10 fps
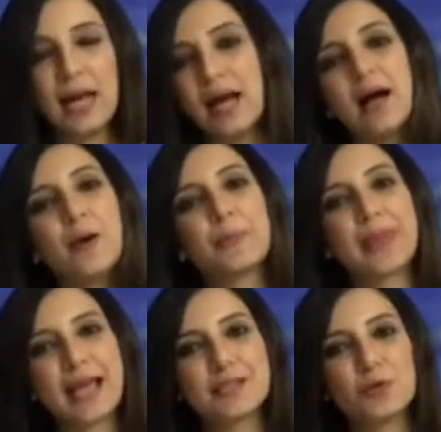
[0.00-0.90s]

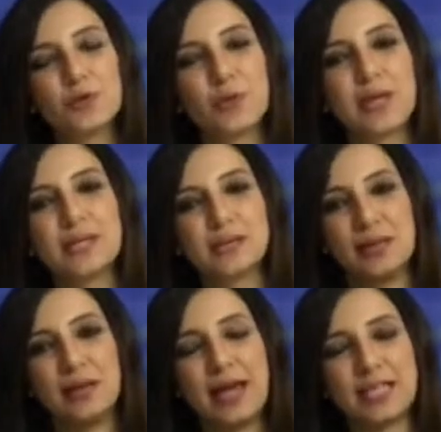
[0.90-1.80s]
As always,
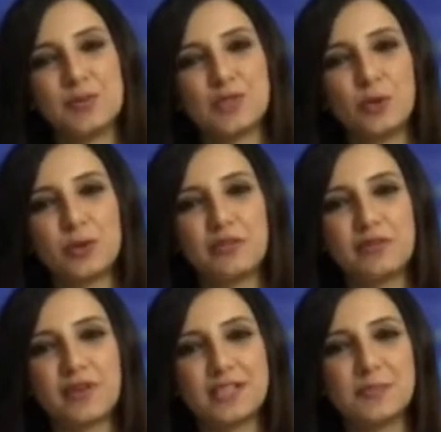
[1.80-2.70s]
as we saw in the
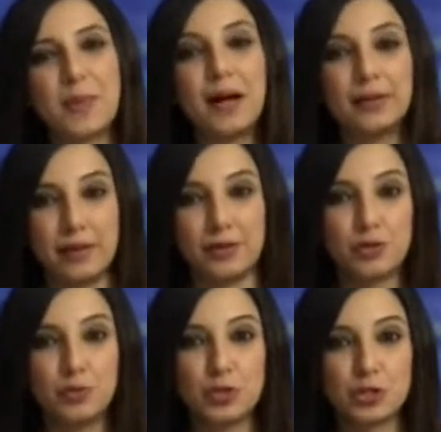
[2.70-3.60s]
first part, there are two